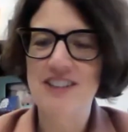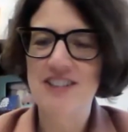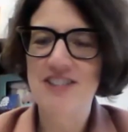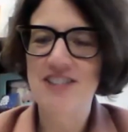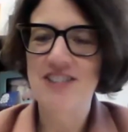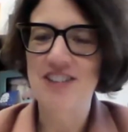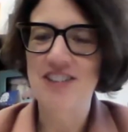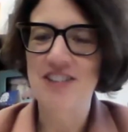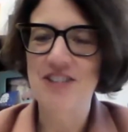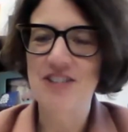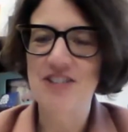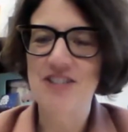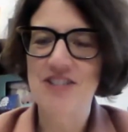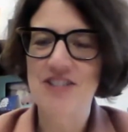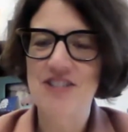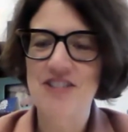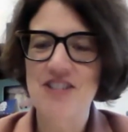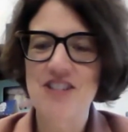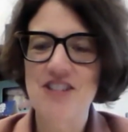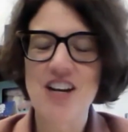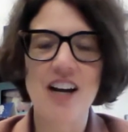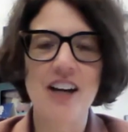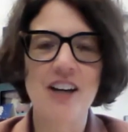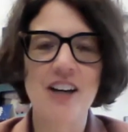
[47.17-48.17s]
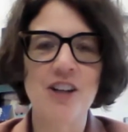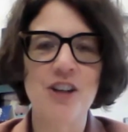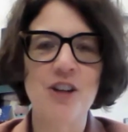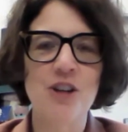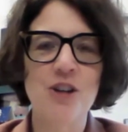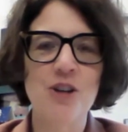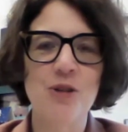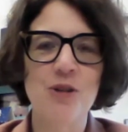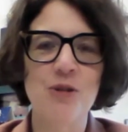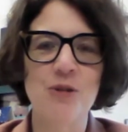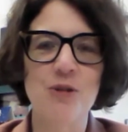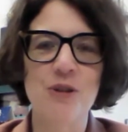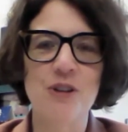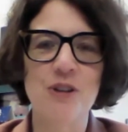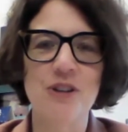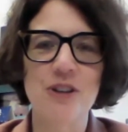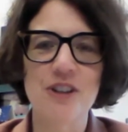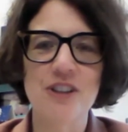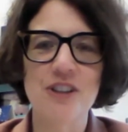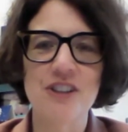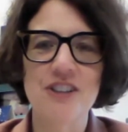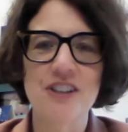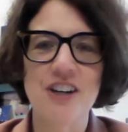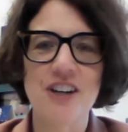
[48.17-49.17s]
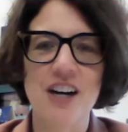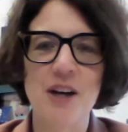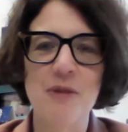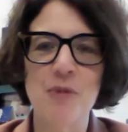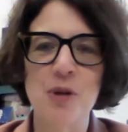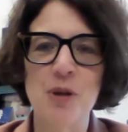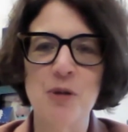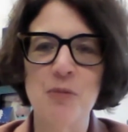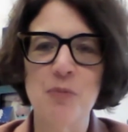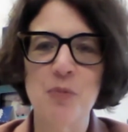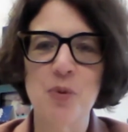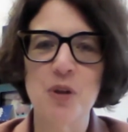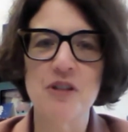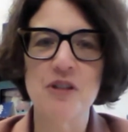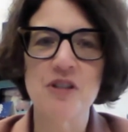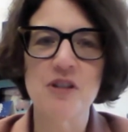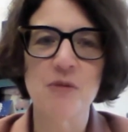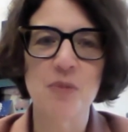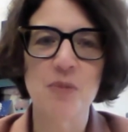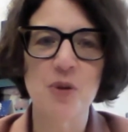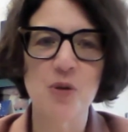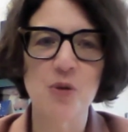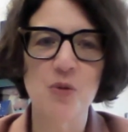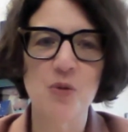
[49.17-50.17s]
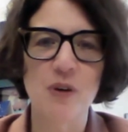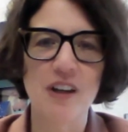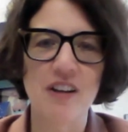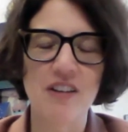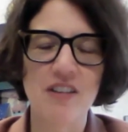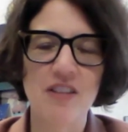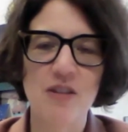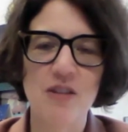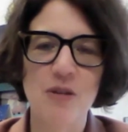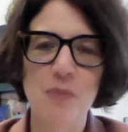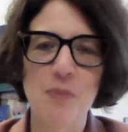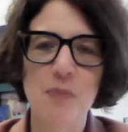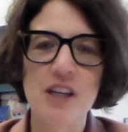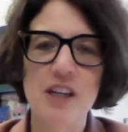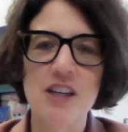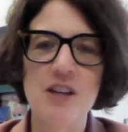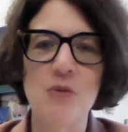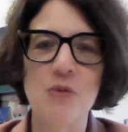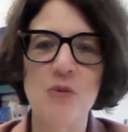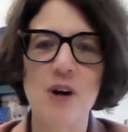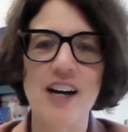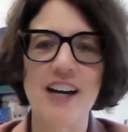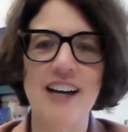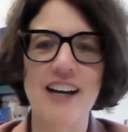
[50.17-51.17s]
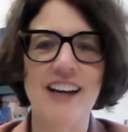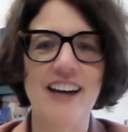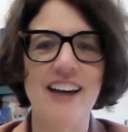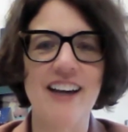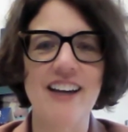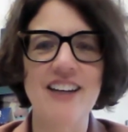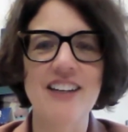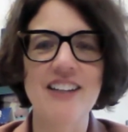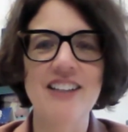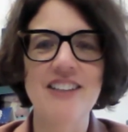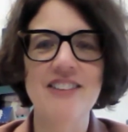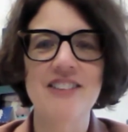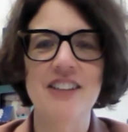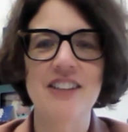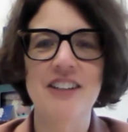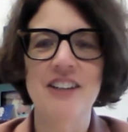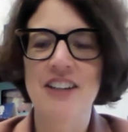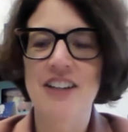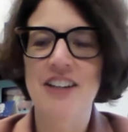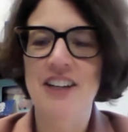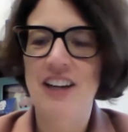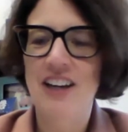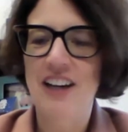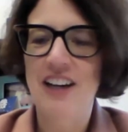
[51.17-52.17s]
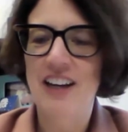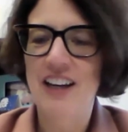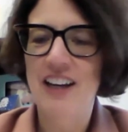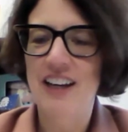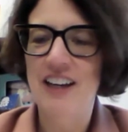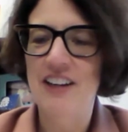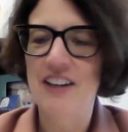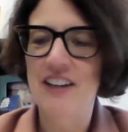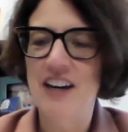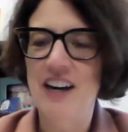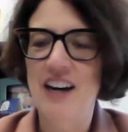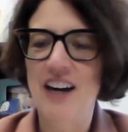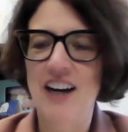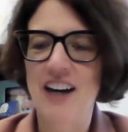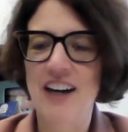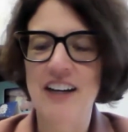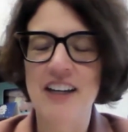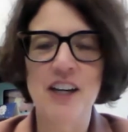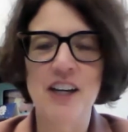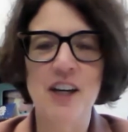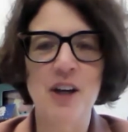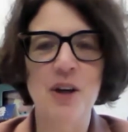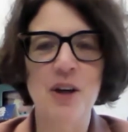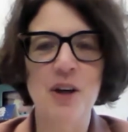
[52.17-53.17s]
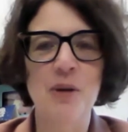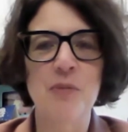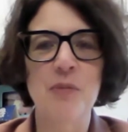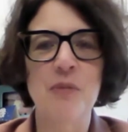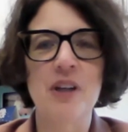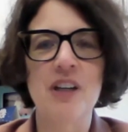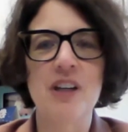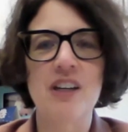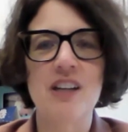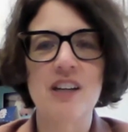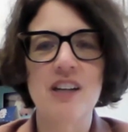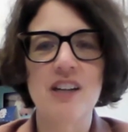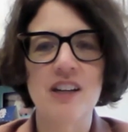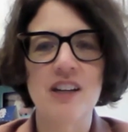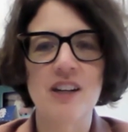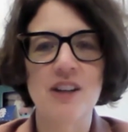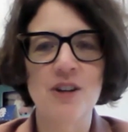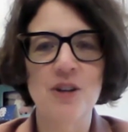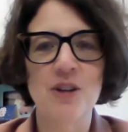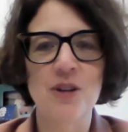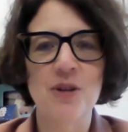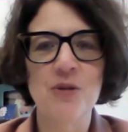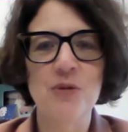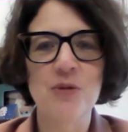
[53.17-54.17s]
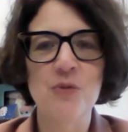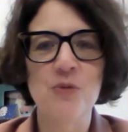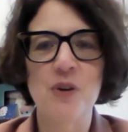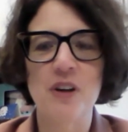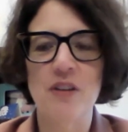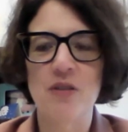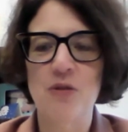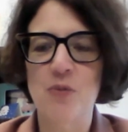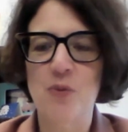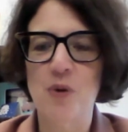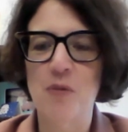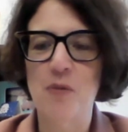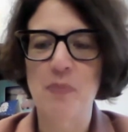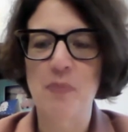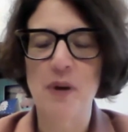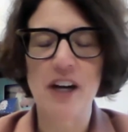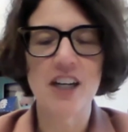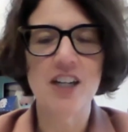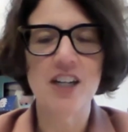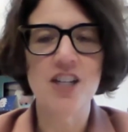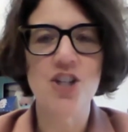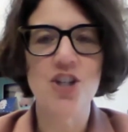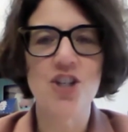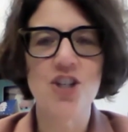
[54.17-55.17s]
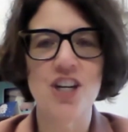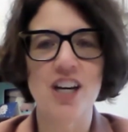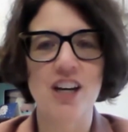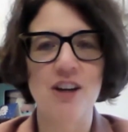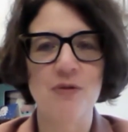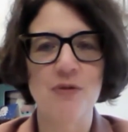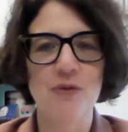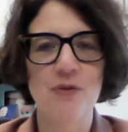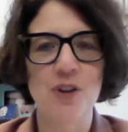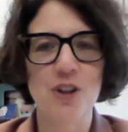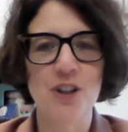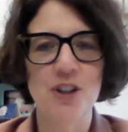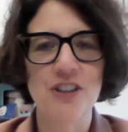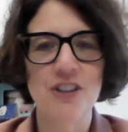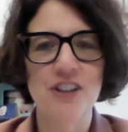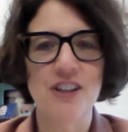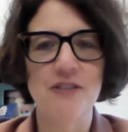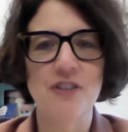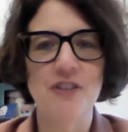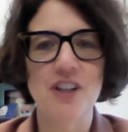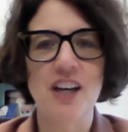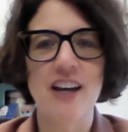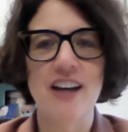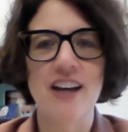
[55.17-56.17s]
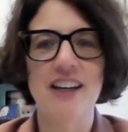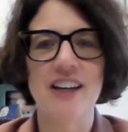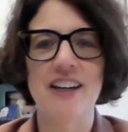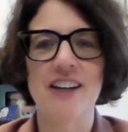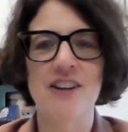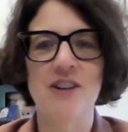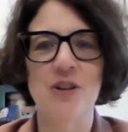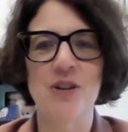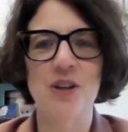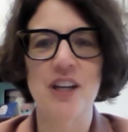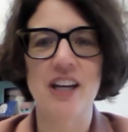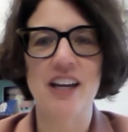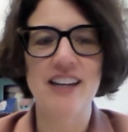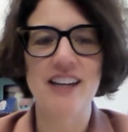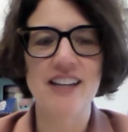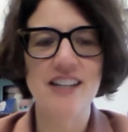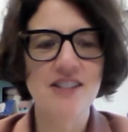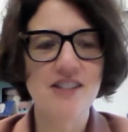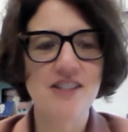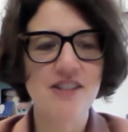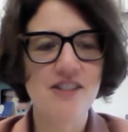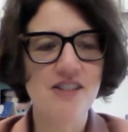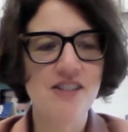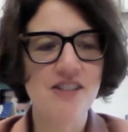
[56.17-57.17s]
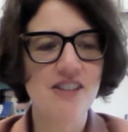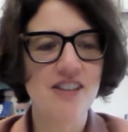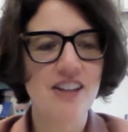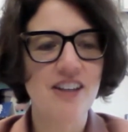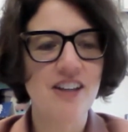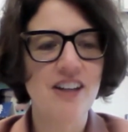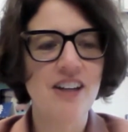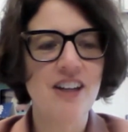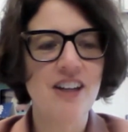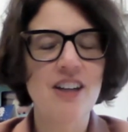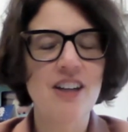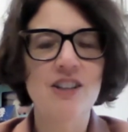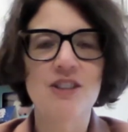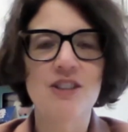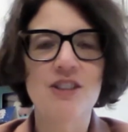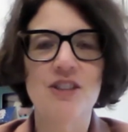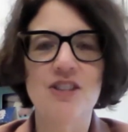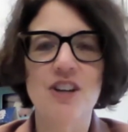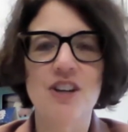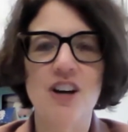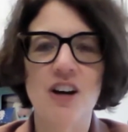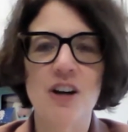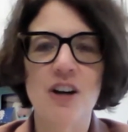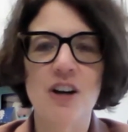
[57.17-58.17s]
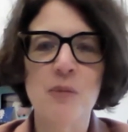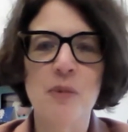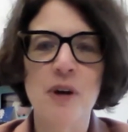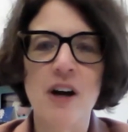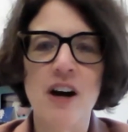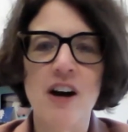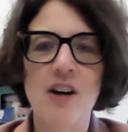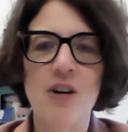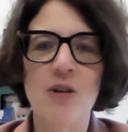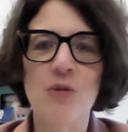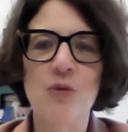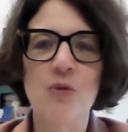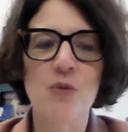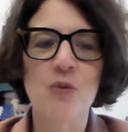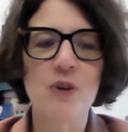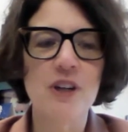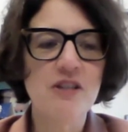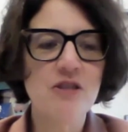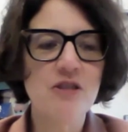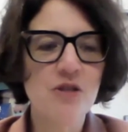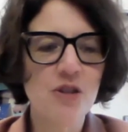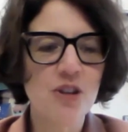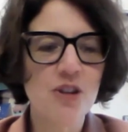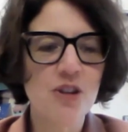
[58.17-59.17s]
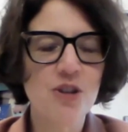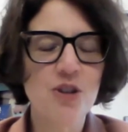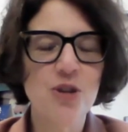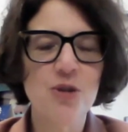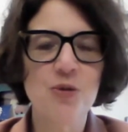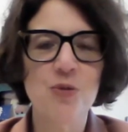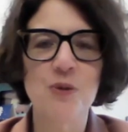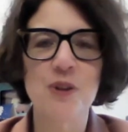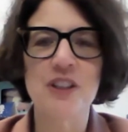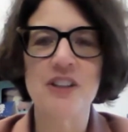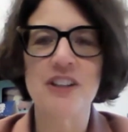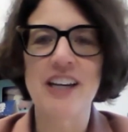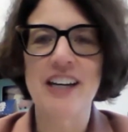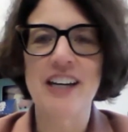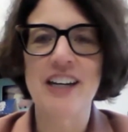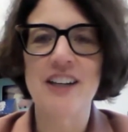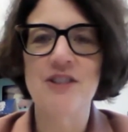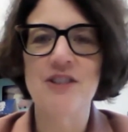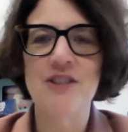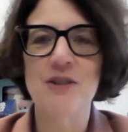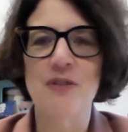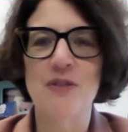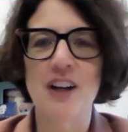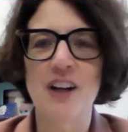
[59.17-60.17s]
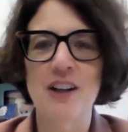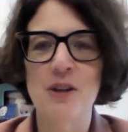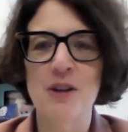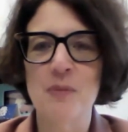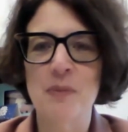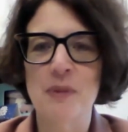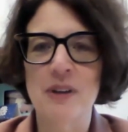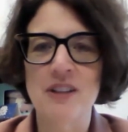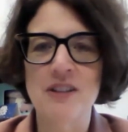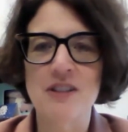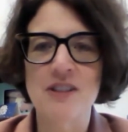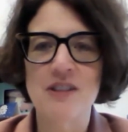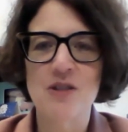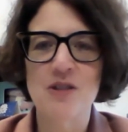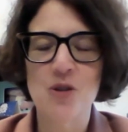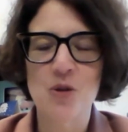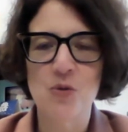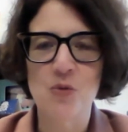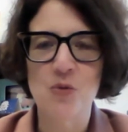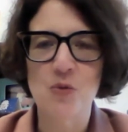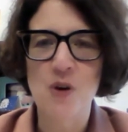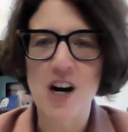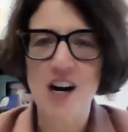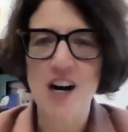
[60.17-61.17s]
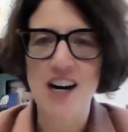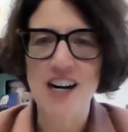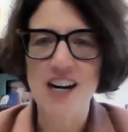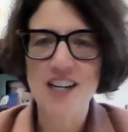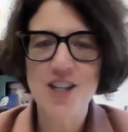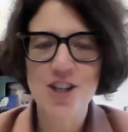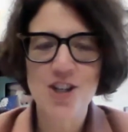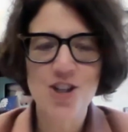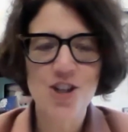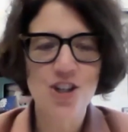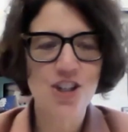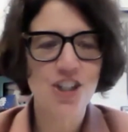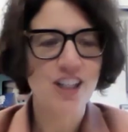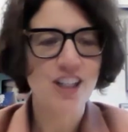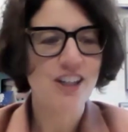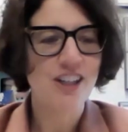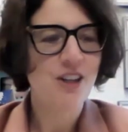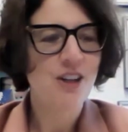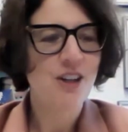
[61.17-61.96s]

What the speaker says: This is Tynan Kugler. I'm a principal with PYA, and I am here with Rebecca Schaefer of K&L Gates to talk about research-related developments to watch.